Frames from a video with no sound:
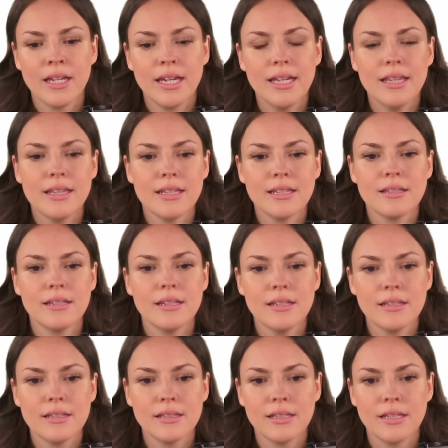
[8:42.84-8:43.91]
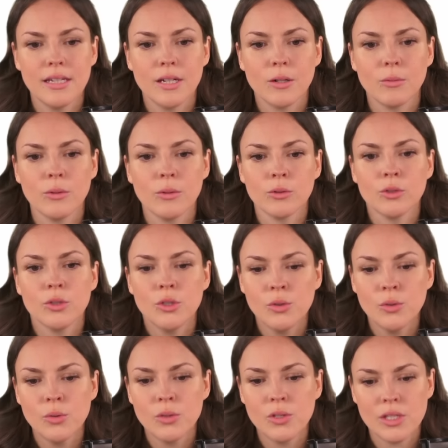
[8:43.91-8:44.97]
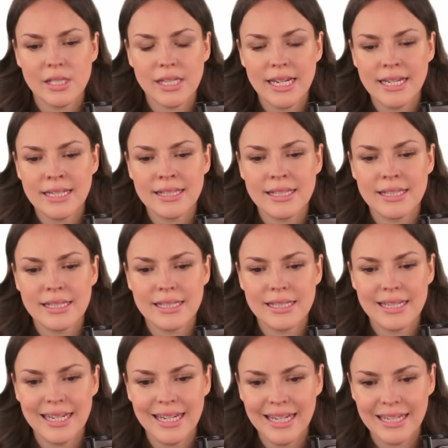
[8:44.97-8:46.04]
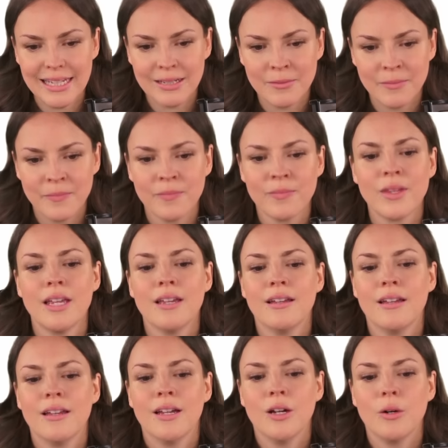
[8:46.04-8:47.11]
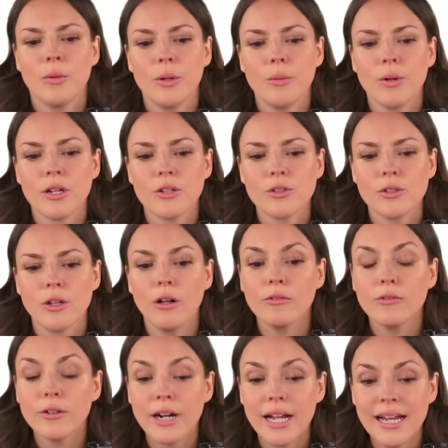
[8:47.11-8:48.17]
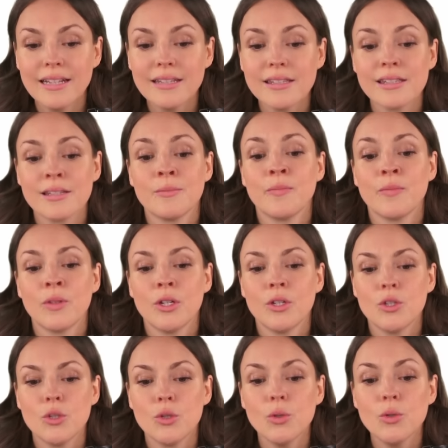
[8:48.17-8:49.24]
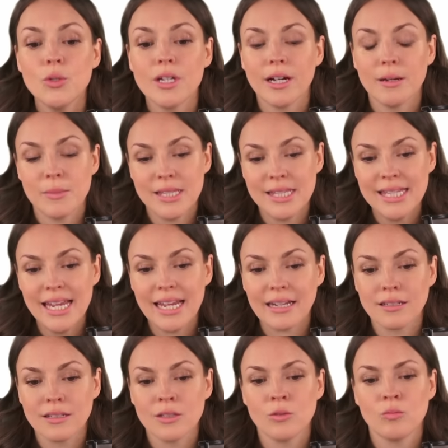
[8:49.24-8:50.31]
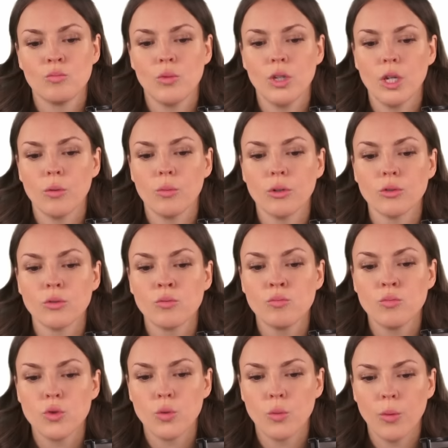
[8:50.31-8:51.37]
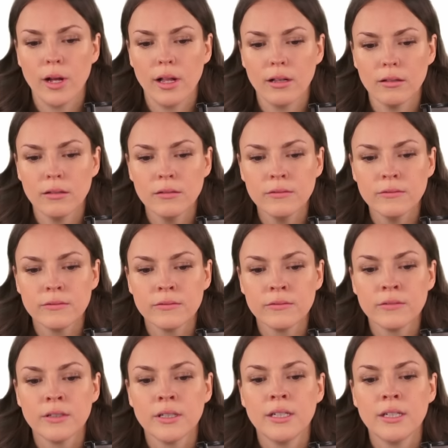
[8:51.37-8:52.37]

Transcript: and this is equal to 16. We want to solve for S, 2 times 6 equals 12.